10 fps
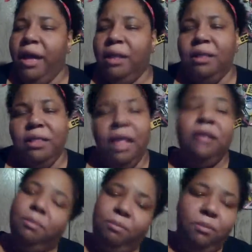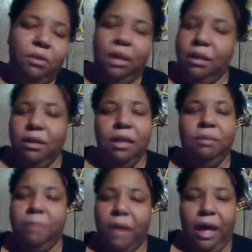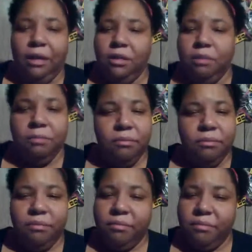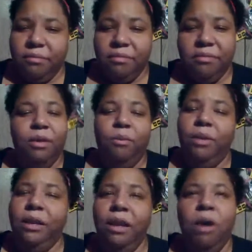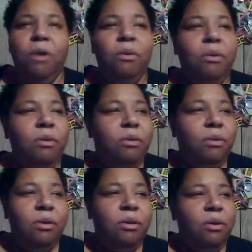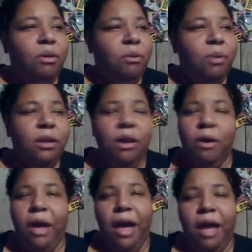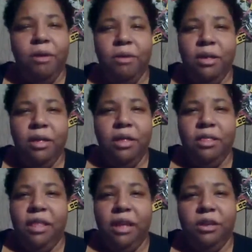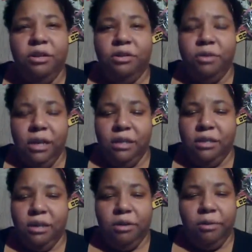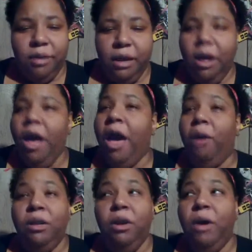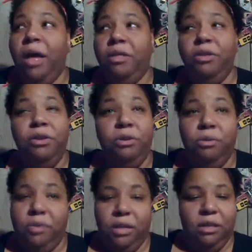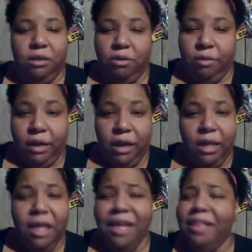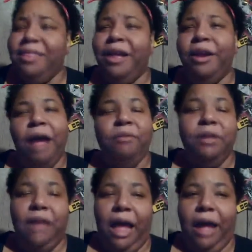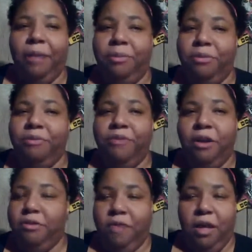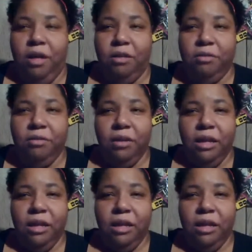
And let's be honest. We know how the industry is in Korea, and we know how the news is in Korea. They're not reliable, first of all,